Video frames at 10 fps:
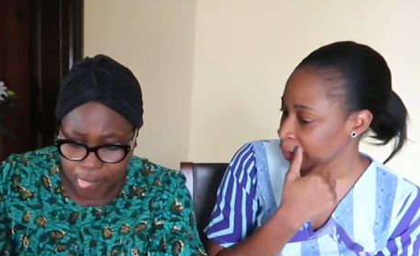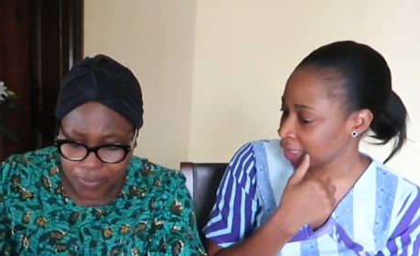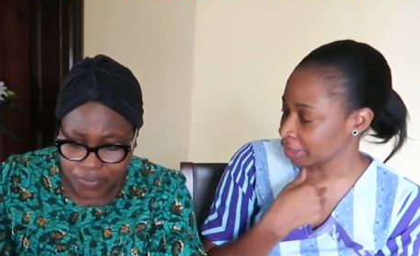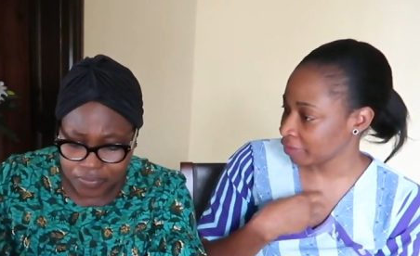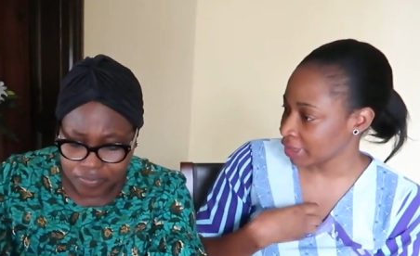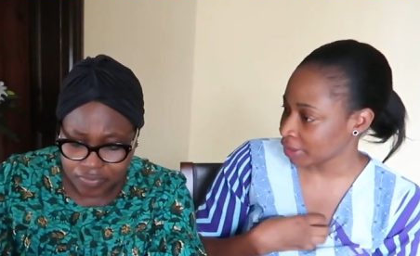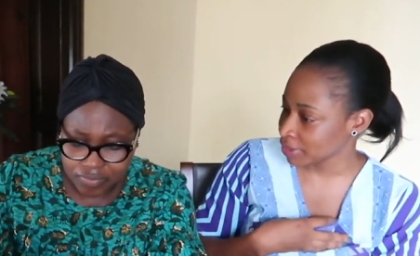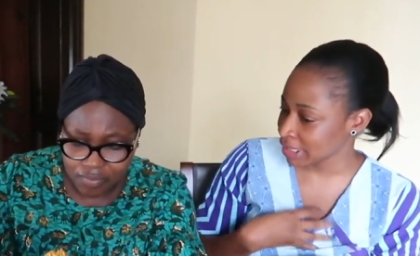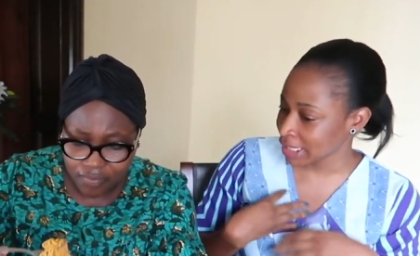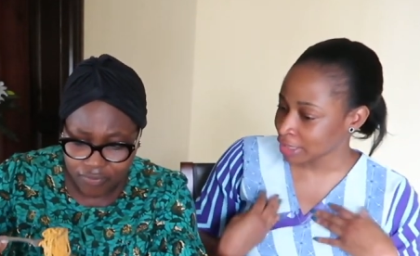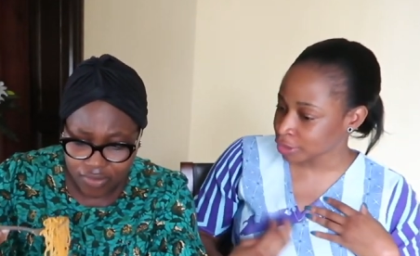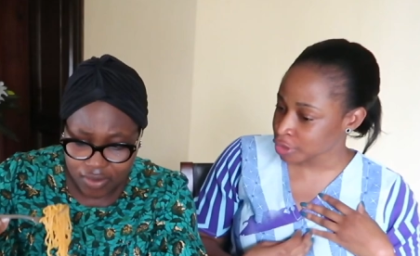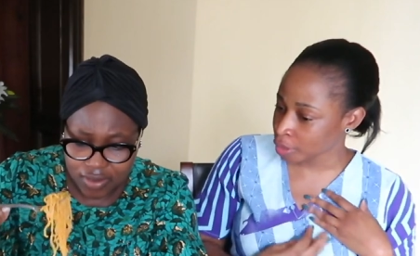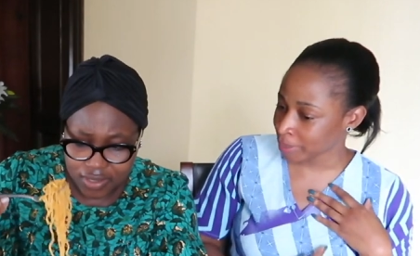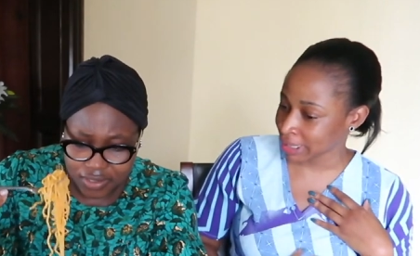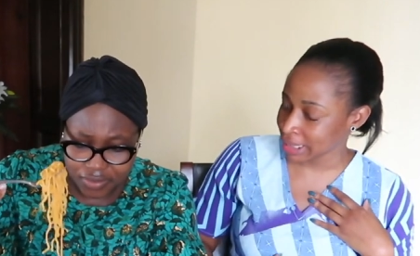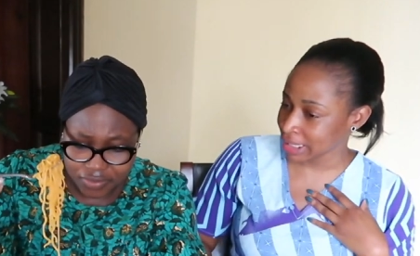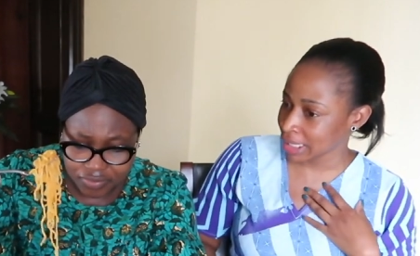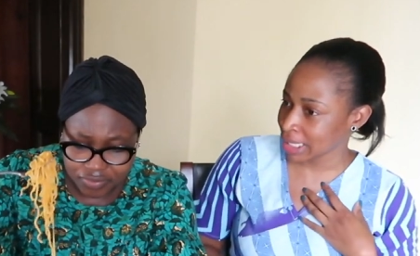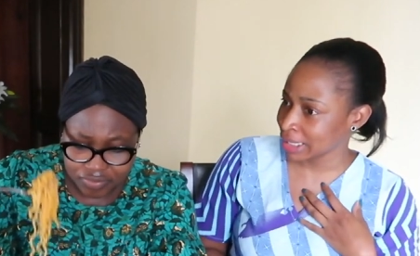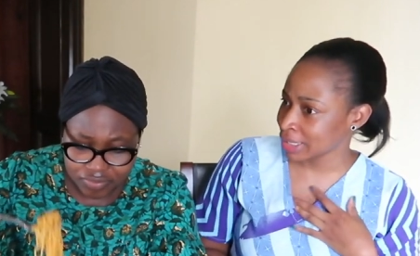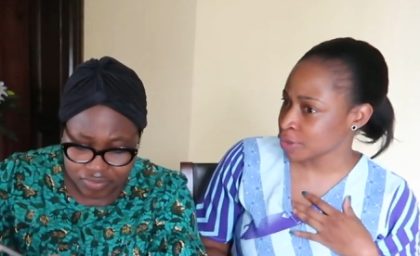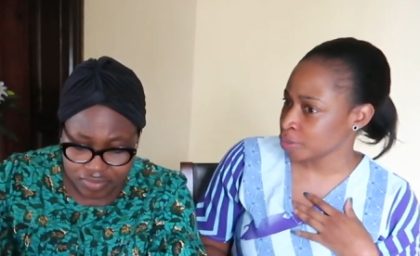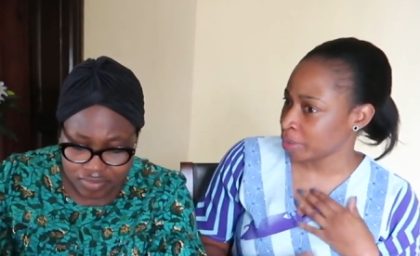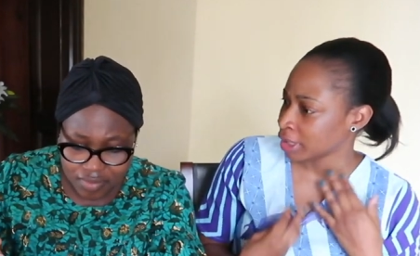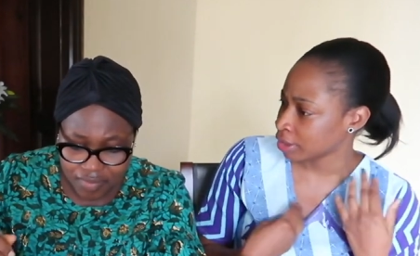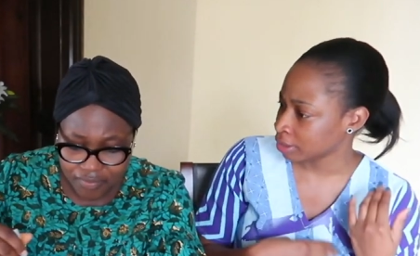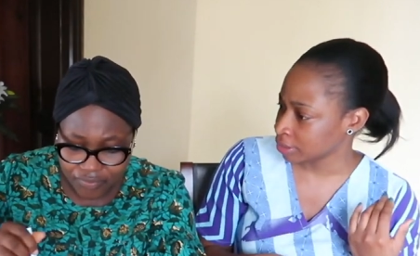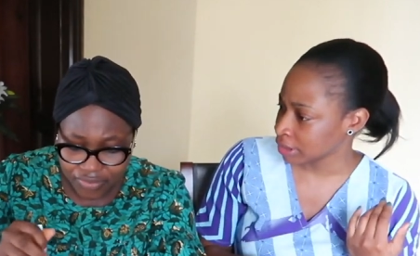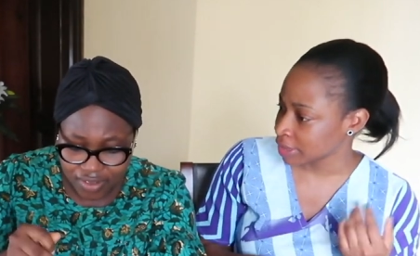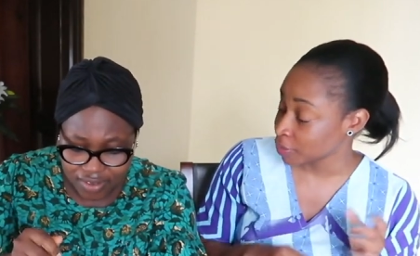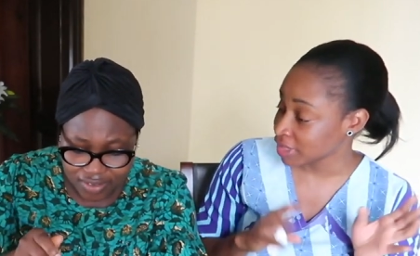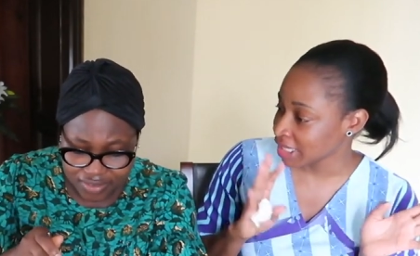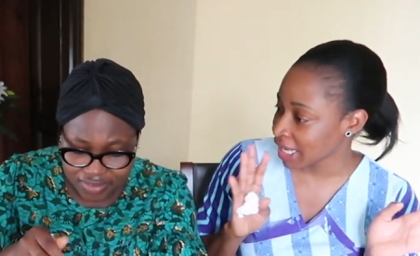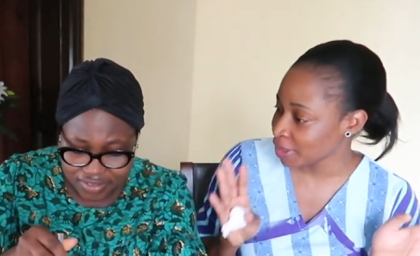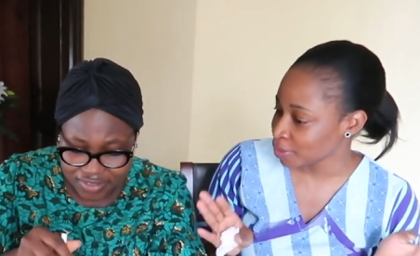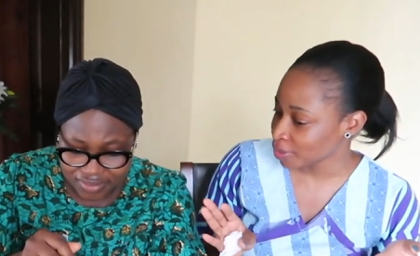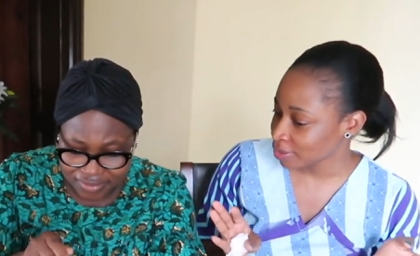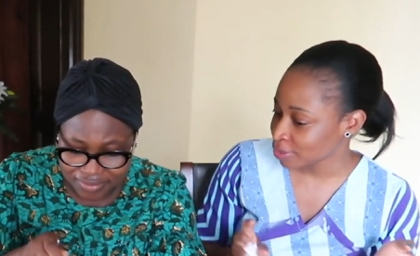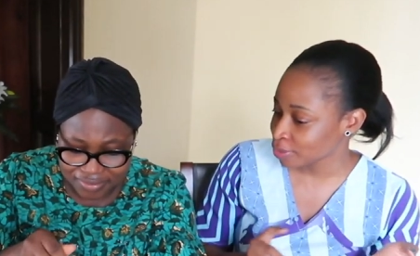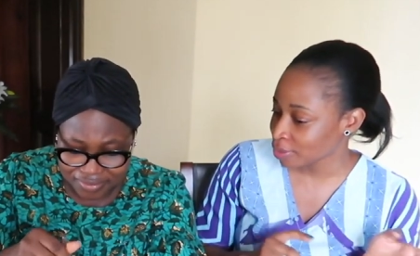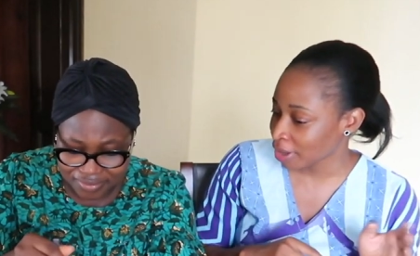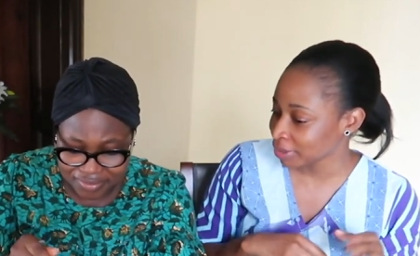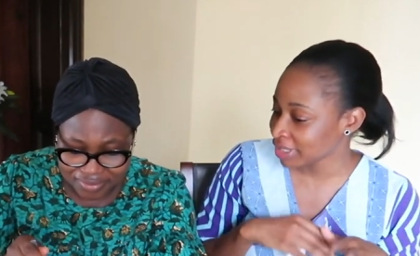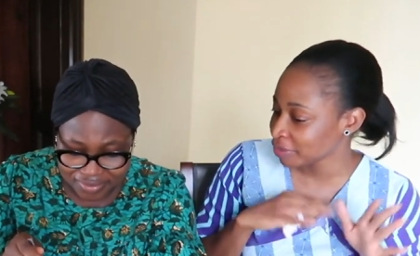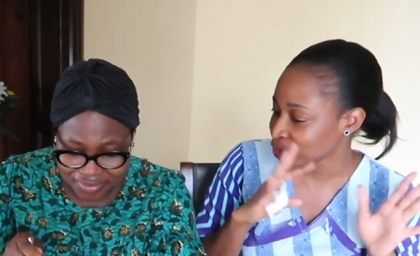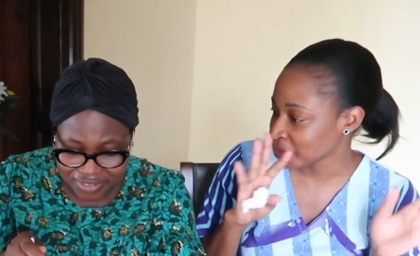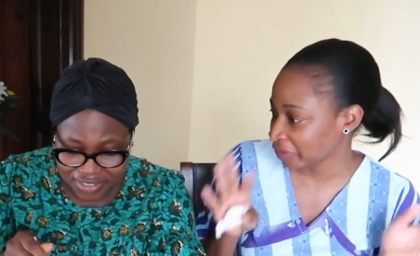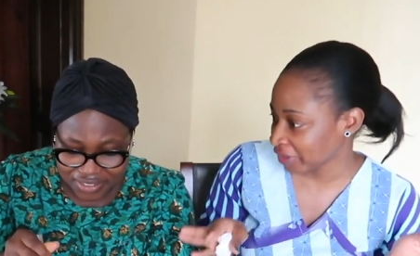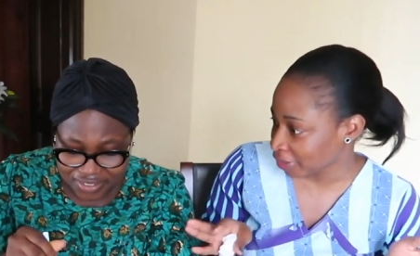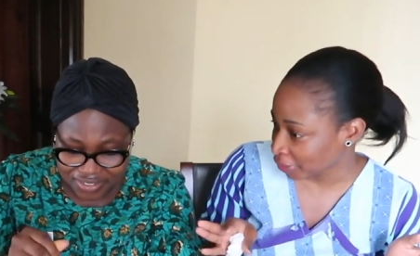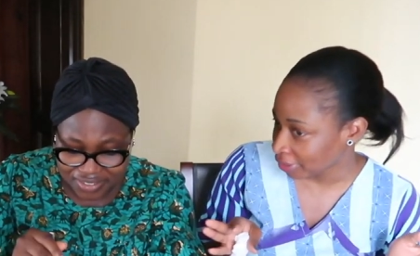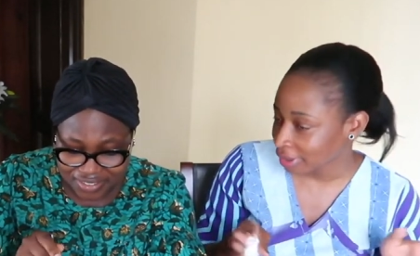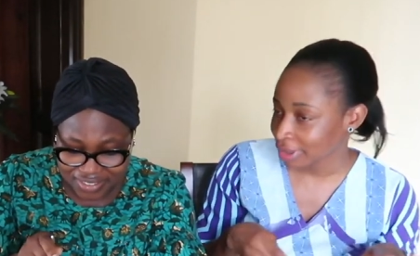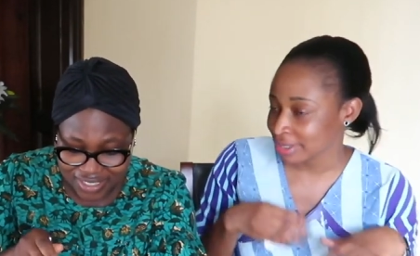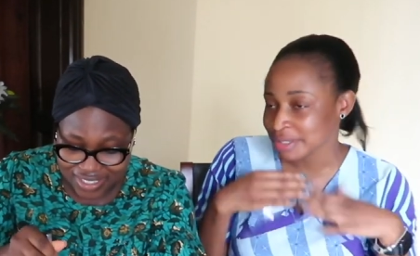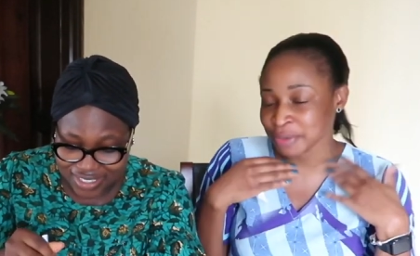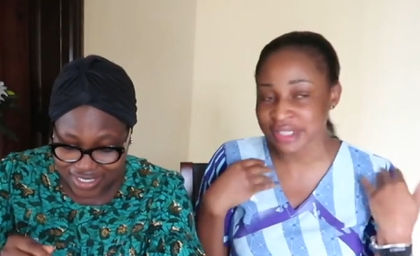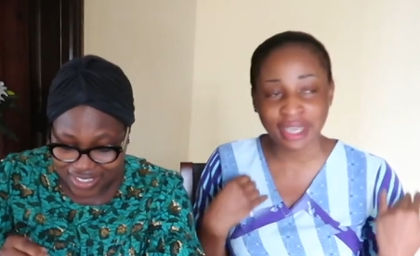Speaker 1: and everything. It was a yellow top, and I think it had like Supergirl on it. It was yellow, mm -hmm. so I will leave you to figure because it was